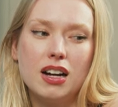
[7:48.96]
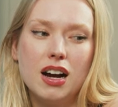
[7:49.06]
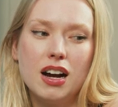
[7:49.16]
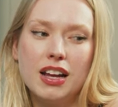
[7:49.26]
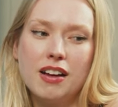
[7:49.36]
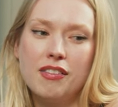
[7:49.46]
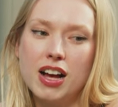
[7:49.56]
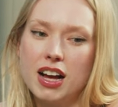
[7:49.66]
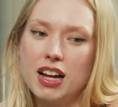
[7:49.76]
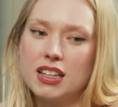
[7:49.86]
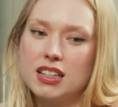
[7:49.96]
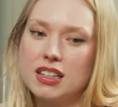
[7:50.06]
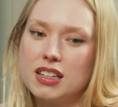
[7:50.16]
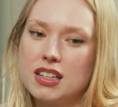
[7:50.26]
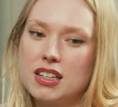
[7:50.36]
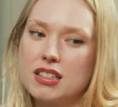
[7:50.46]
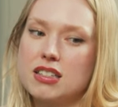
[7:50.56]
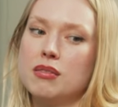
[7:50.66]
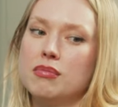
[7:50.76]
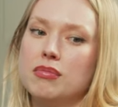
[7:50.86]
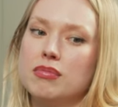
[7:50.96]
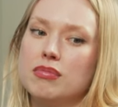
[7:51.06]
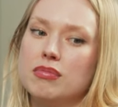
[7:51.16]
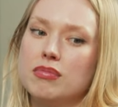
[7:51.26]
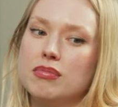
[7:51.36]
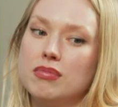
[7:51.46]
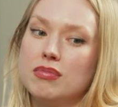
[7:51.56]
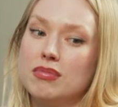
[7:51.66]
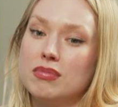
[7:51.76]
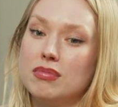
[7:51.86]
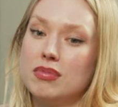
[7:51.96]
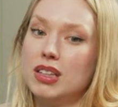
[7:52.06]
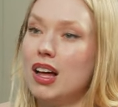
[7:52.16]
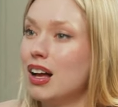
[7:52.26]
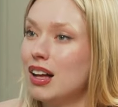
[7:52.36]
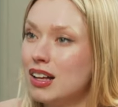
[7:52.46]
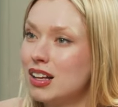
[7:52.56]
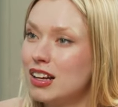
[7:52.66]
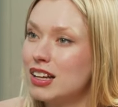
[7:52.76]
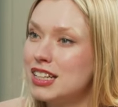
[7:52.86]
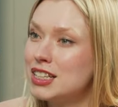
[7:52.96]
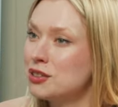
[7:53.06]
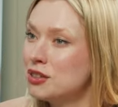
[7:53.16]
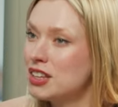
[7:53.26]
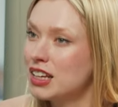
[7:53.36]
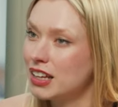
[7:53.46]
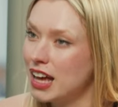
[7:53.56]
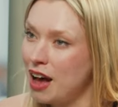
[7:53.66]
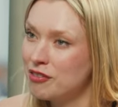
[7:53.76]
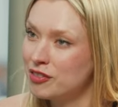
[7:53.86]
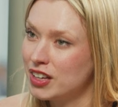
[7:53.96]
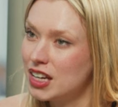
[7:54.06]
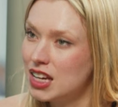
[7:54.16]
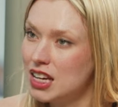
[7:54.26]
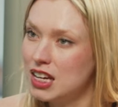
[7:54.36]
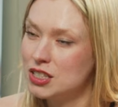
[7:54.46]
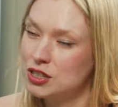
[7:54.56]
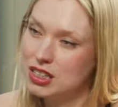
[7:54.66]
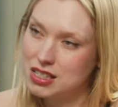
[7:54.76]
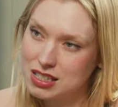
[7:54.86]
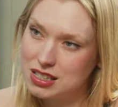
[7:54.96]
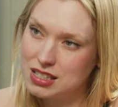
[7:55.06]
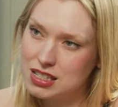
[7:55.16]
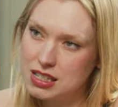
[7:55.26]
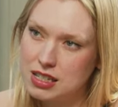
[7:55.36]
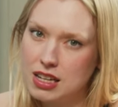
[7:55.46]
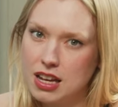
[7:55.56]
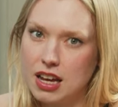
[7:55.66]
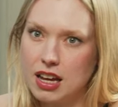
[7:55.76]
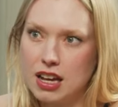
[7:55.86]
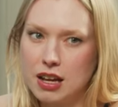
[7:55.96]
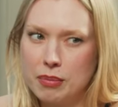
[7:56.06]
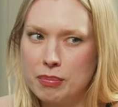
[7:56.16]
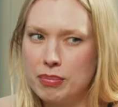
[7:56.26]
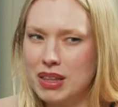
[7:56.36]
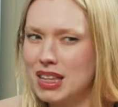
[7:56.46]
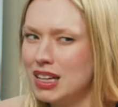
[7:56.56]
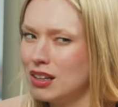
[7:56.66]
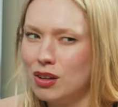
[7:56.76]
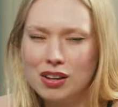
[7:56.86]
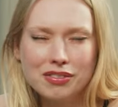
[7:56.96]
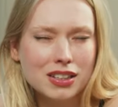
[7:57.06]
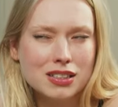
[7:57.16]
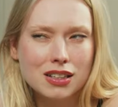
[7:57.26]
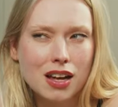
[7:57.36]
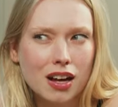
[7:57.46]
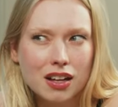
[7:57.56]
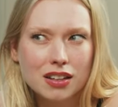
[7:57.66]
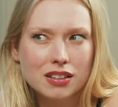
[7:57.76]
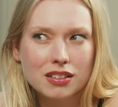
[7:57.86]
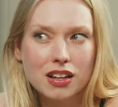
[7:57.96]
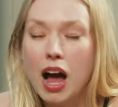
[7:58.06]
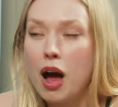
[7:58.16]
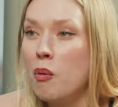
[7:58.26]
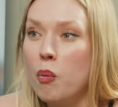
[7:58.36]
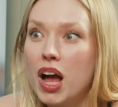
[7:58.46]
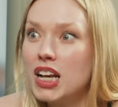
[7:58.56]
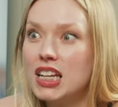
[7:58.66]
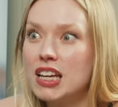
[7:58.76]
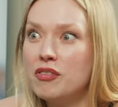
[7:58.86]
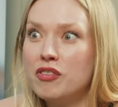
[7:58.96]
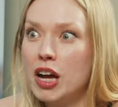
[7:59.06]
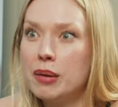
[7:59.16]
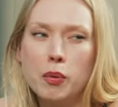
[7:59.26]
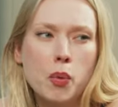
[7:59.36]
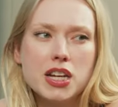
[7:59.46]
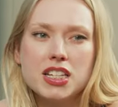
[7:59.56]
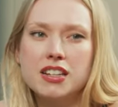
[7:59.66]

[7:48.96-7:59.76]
I have had some luck because I do think like half of it is your consistency. Correct. But then a lot of it is luck. How, why did he find me? Why did